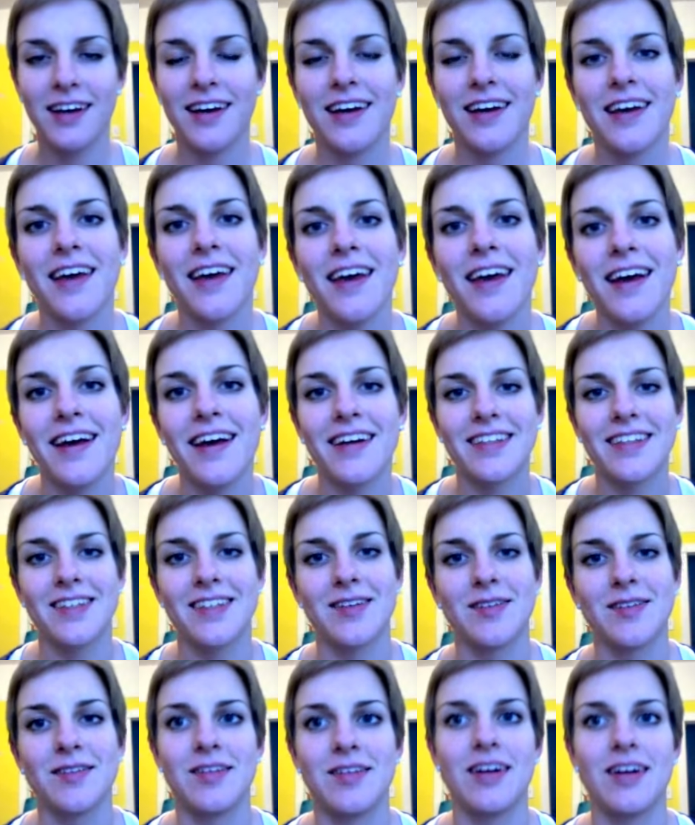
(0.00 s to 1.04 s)
yeah, so
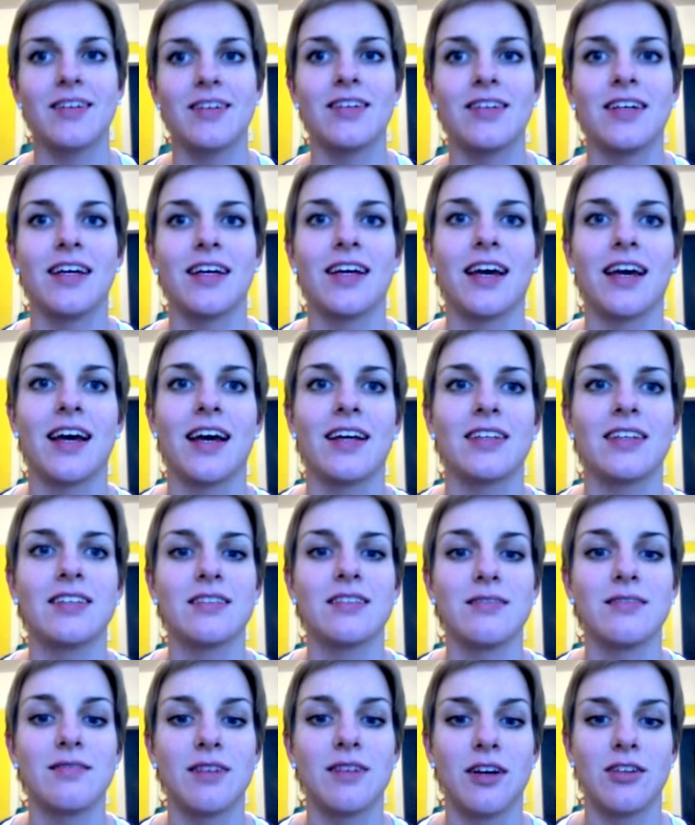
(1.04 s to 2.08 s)
I really like cats.
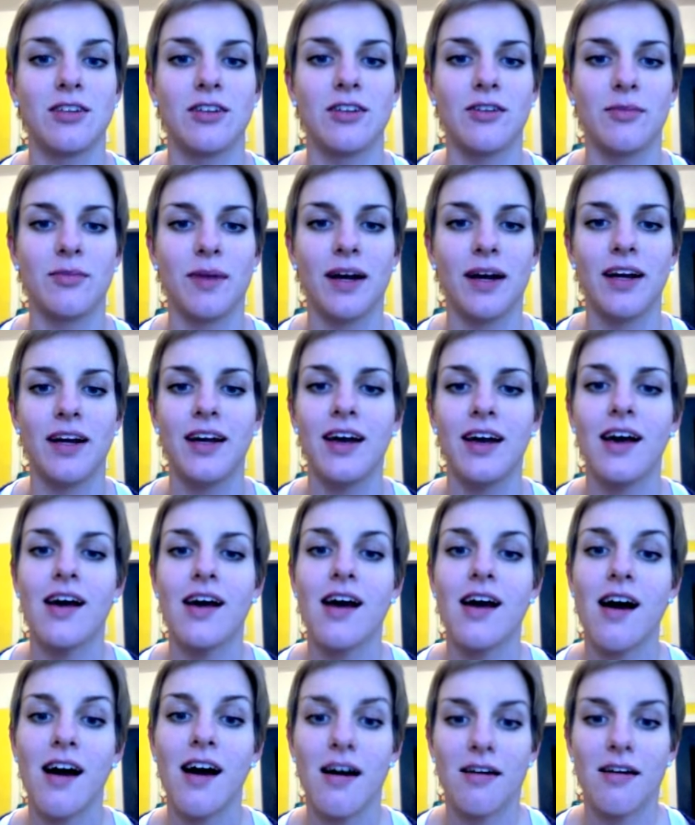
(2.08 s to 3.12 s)
Oh, guard by.
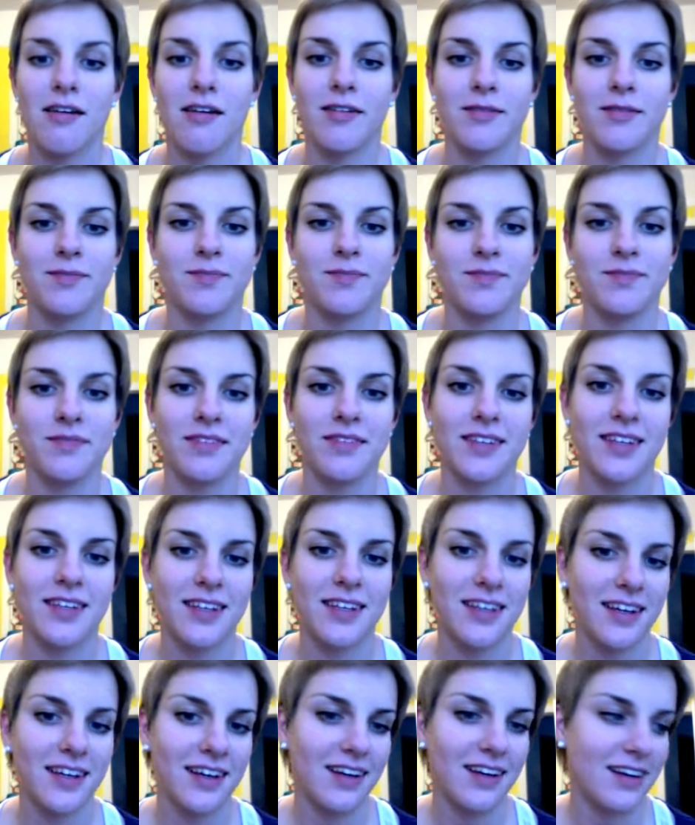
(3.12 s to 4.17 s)
Um,
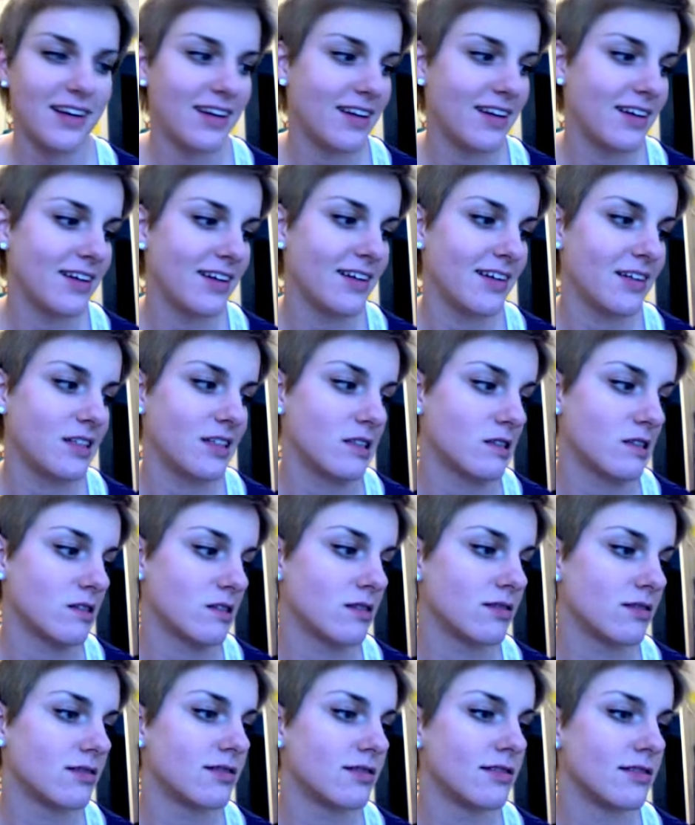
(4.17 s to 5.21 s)

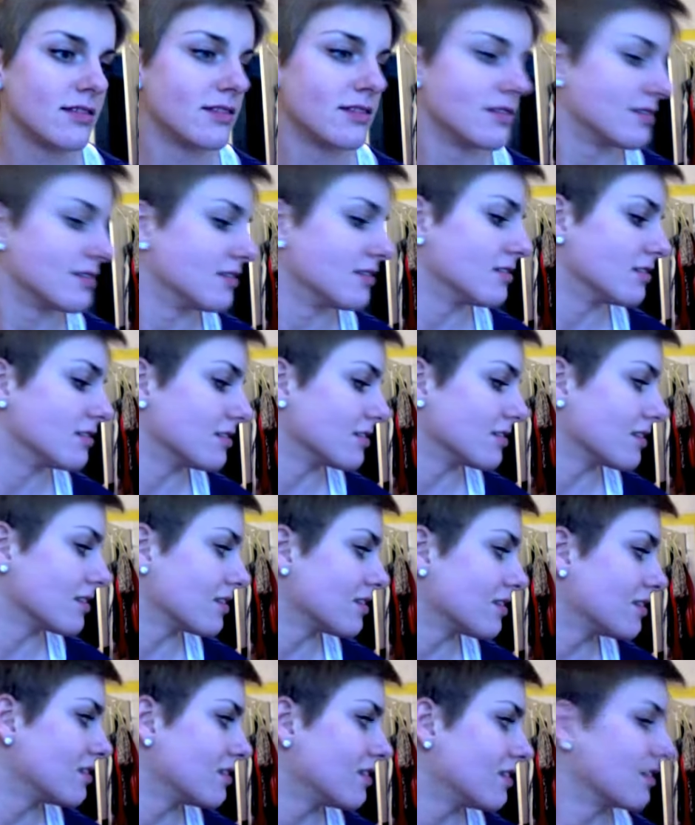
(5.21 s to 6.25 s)
and
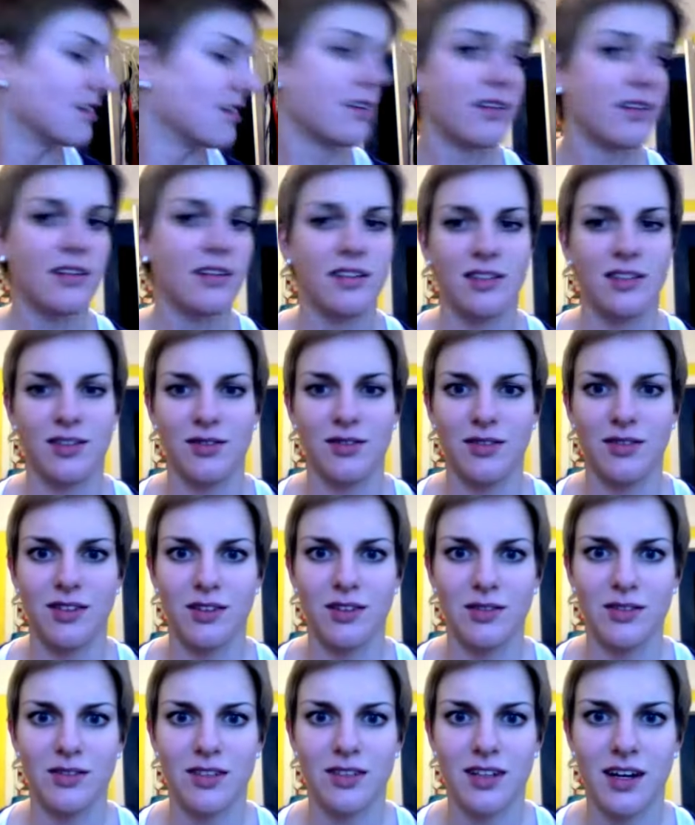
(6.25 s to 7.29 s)
don't really know
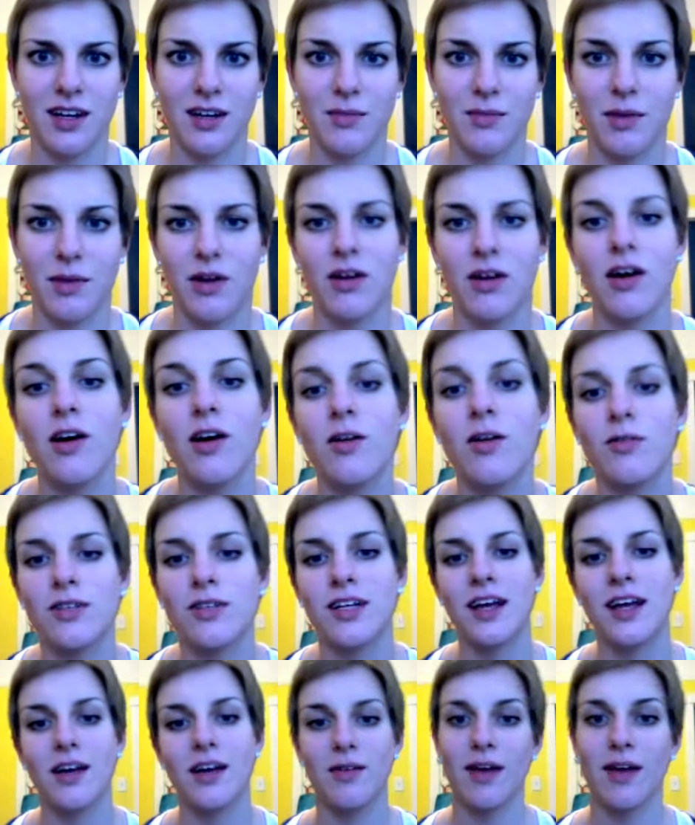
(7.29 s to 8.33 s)
what to talk about. Oh,
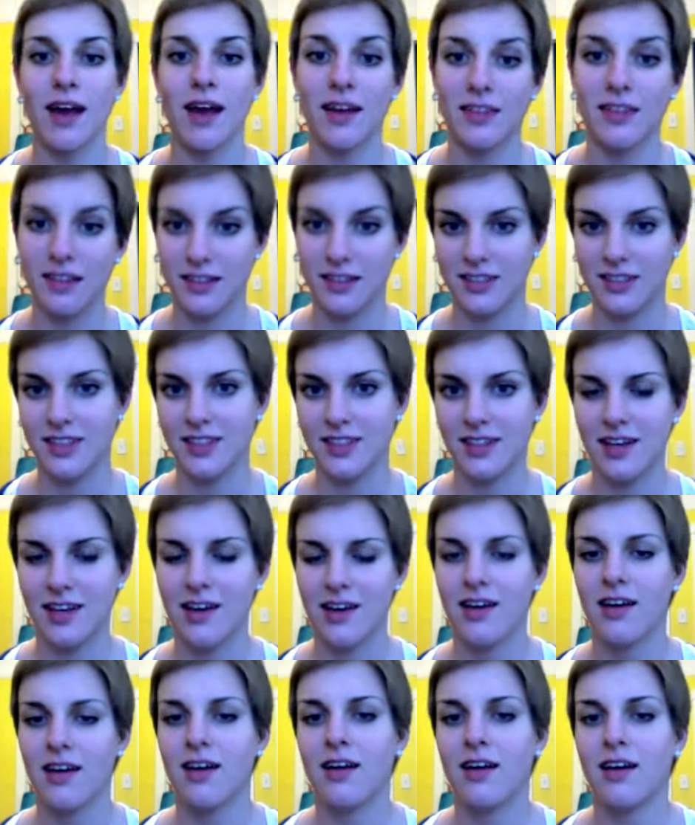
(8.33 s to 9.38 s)
today we had this
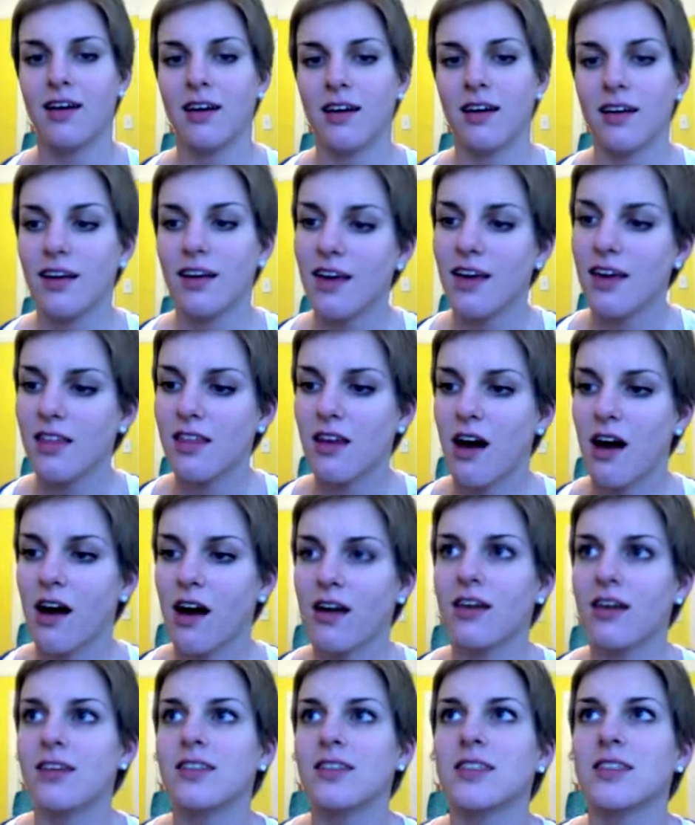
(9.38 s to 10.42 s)
Keith
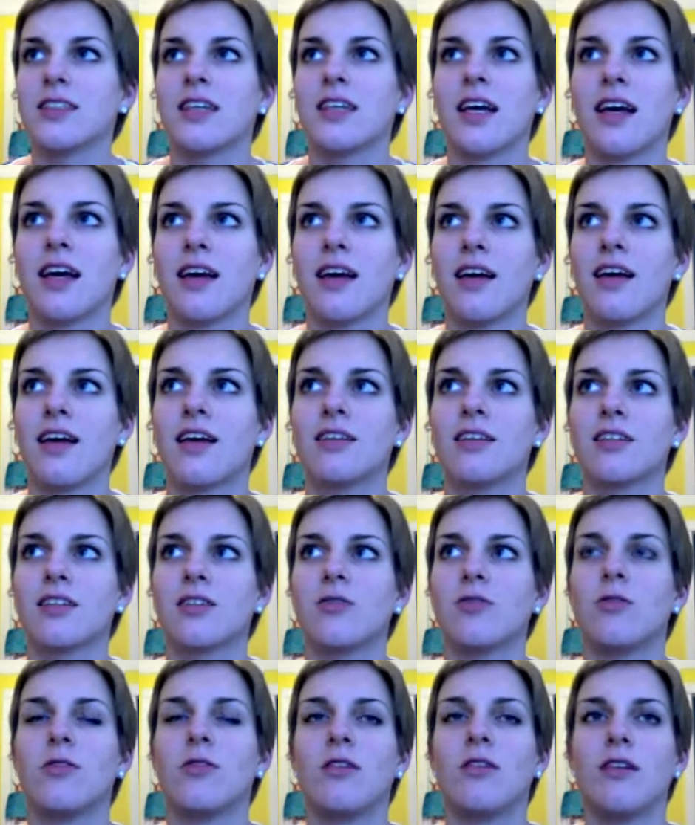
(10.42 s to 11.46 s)
Hawkins thing at
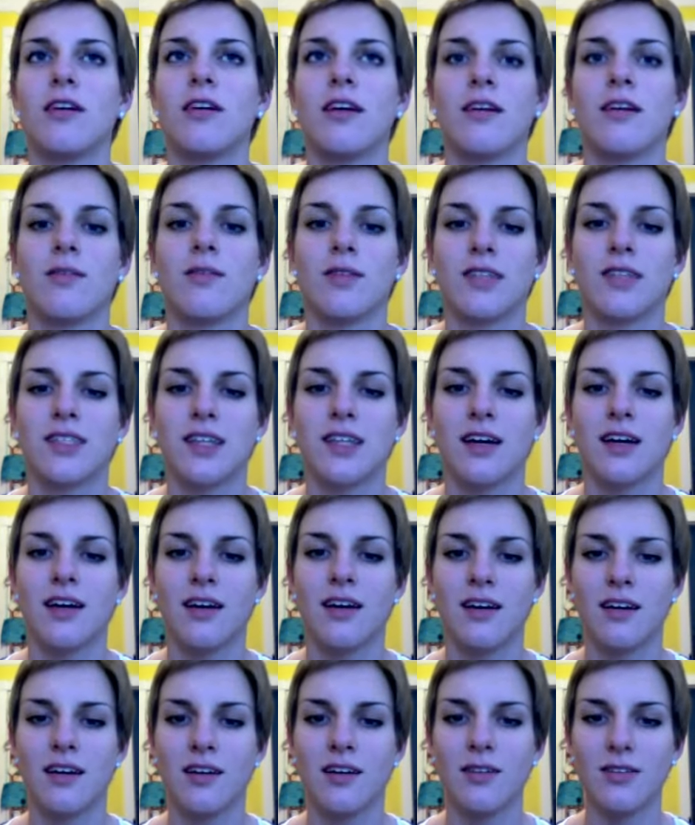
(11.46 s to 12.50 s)
school, and it was
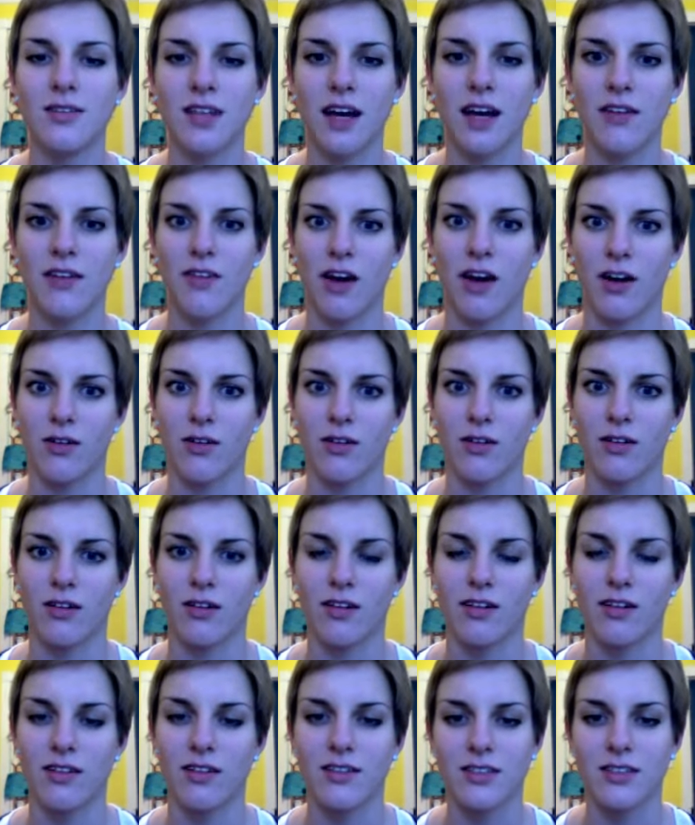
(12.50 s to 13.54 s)
it was kind of awkward,
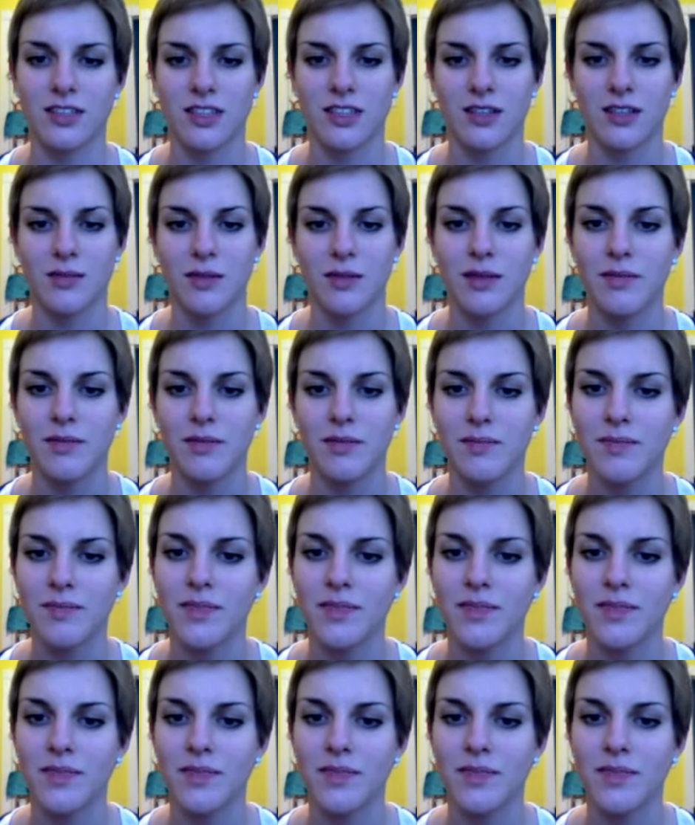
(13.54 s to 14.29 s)
just a little bit,